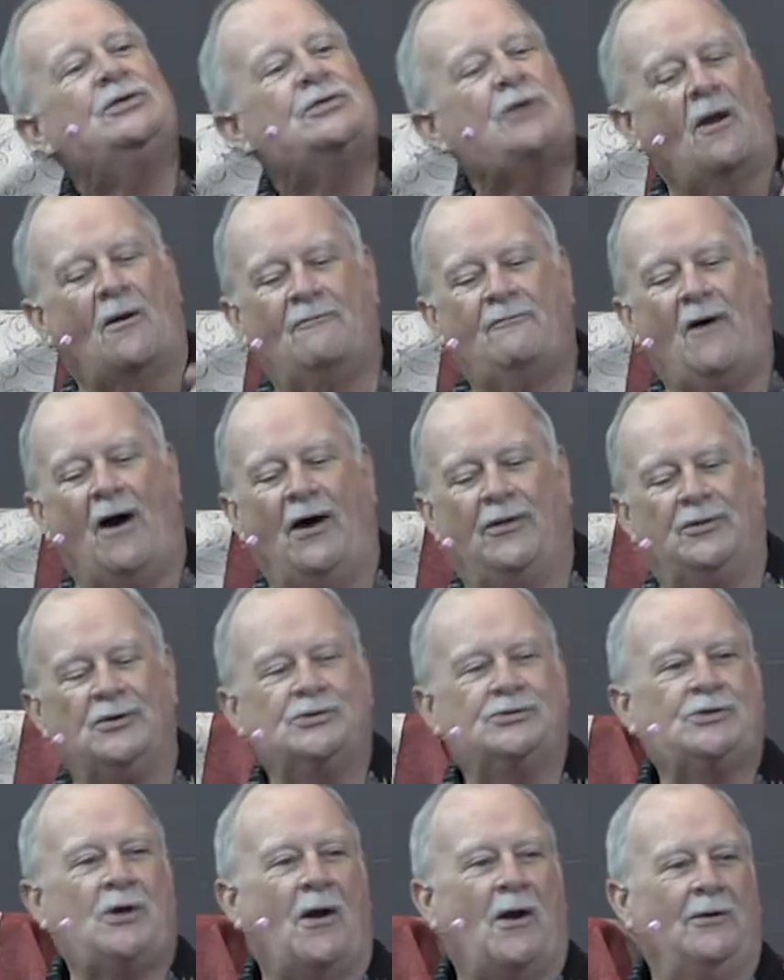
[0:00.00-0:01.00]
our
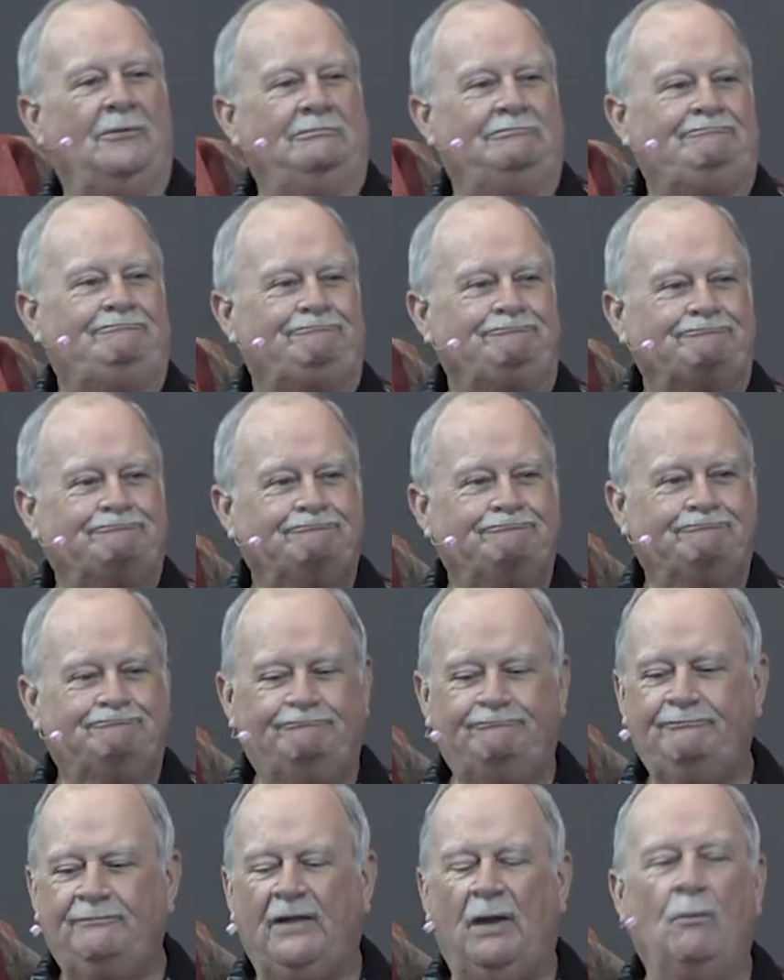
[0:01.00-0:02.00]
Father's heart.
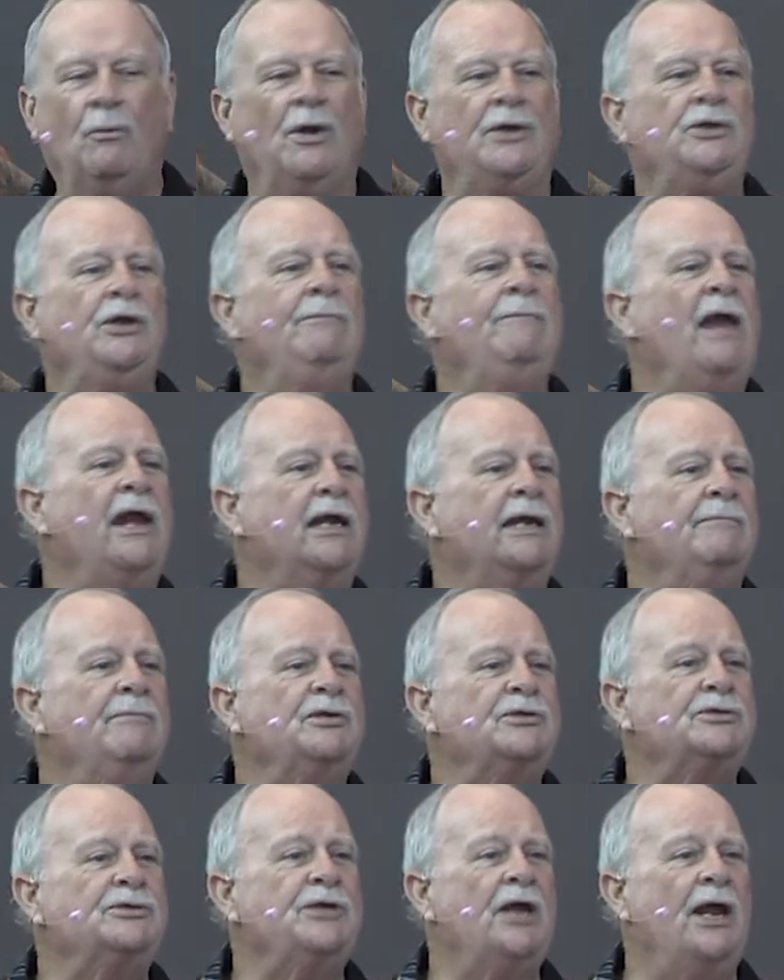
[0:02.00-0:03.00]
When you make a
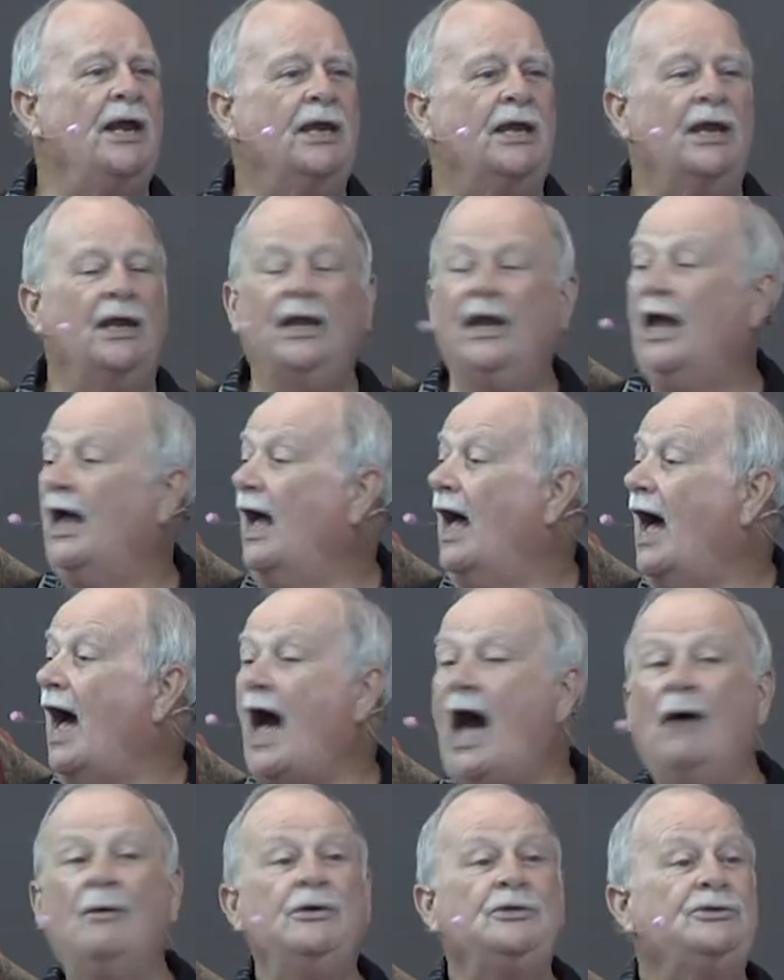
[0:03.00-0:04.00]
mistake,
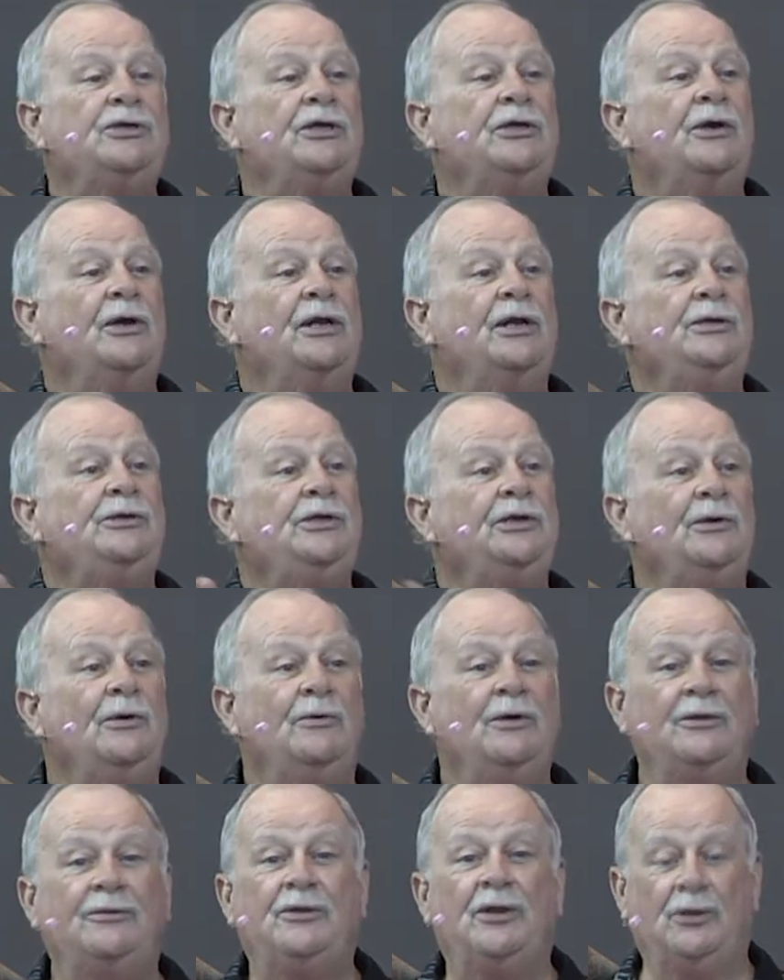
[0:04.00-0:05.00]
how is he going to deal
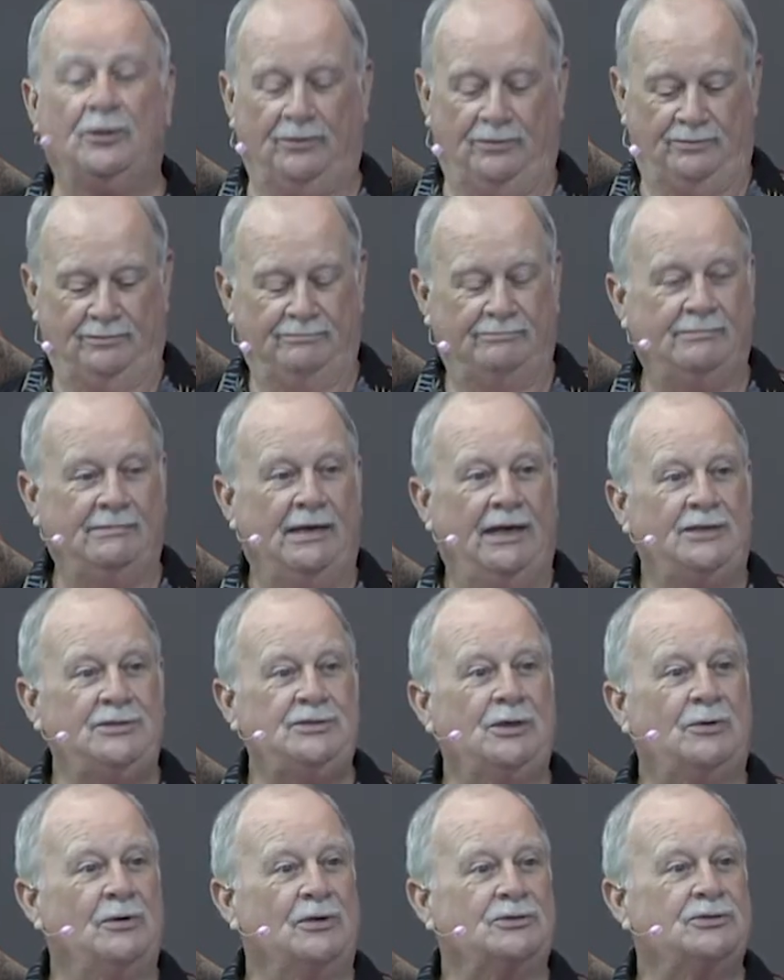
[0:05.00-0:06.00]
with you? Is
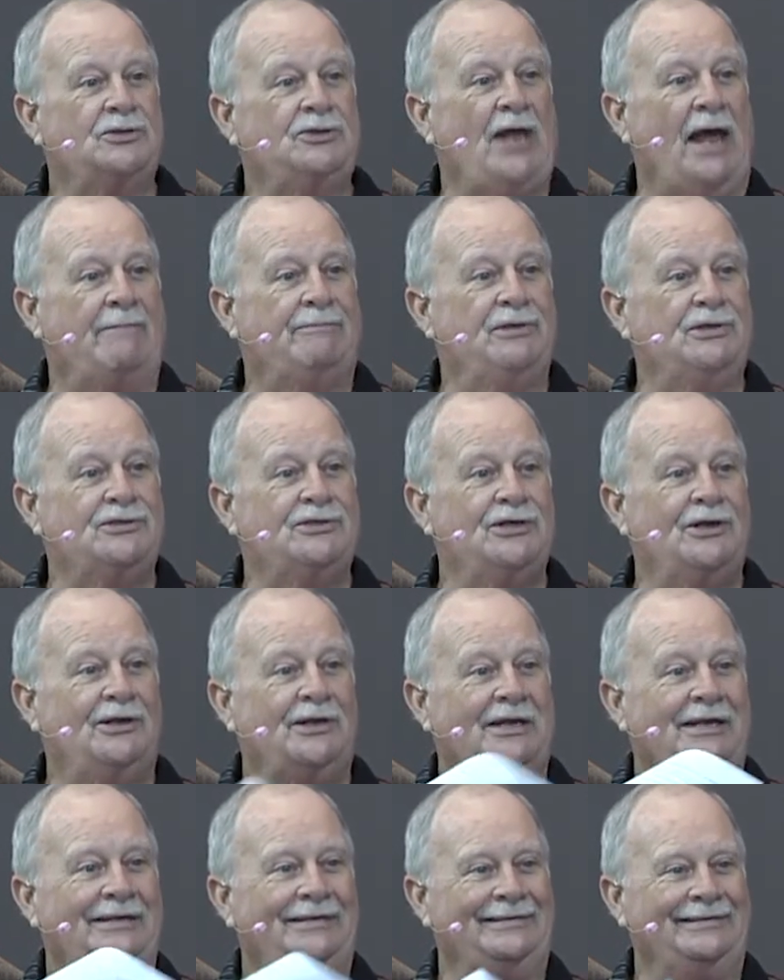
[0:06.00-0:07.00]
he going to slap you
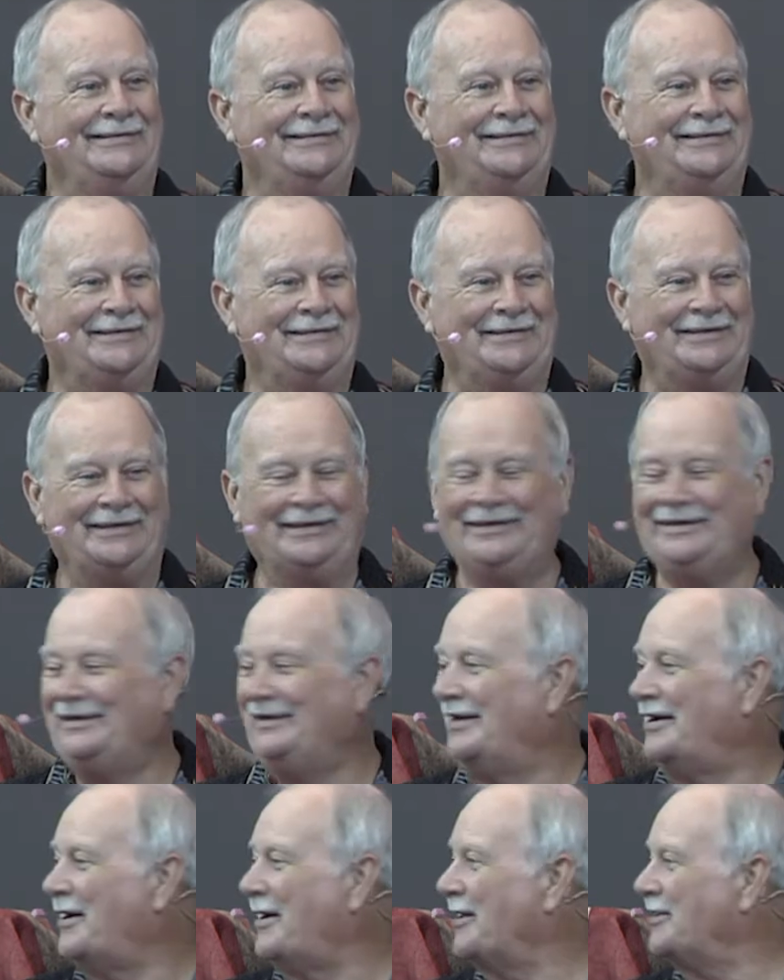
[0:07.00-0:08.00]
silly?
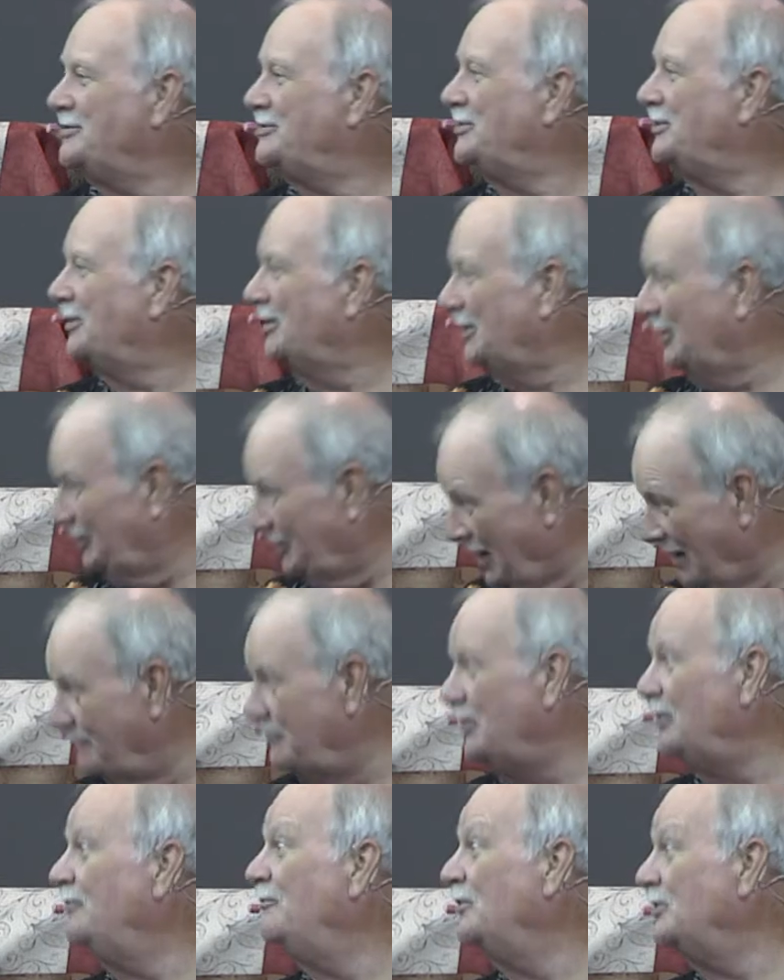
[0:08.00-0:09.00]
Or is he going to love
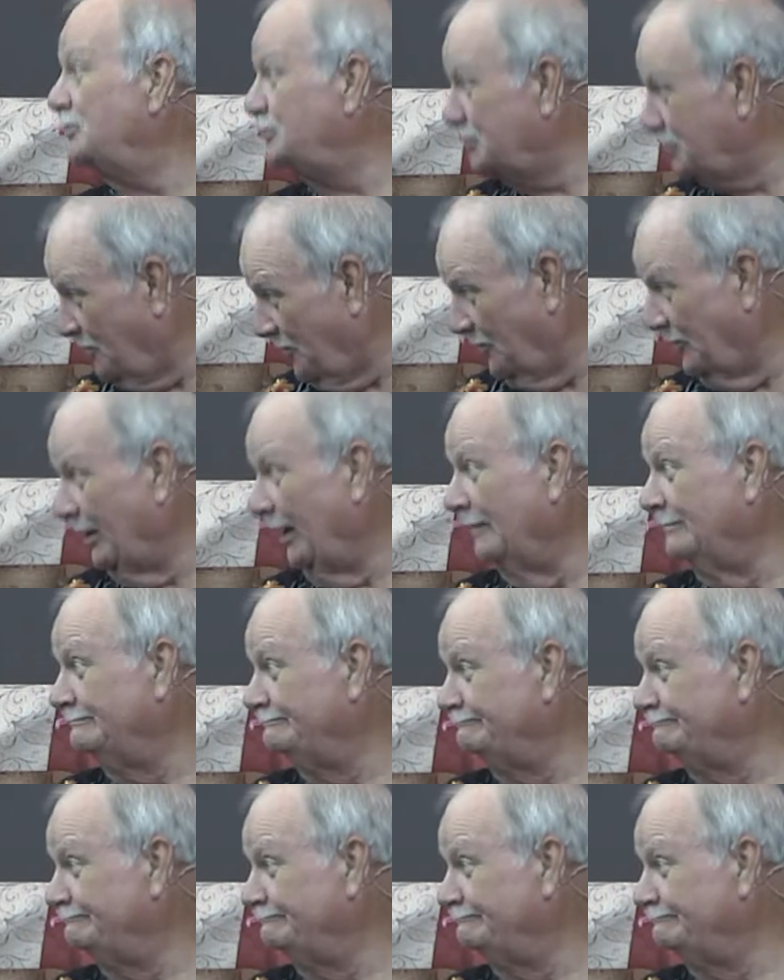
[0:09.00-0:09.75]
you and restore you?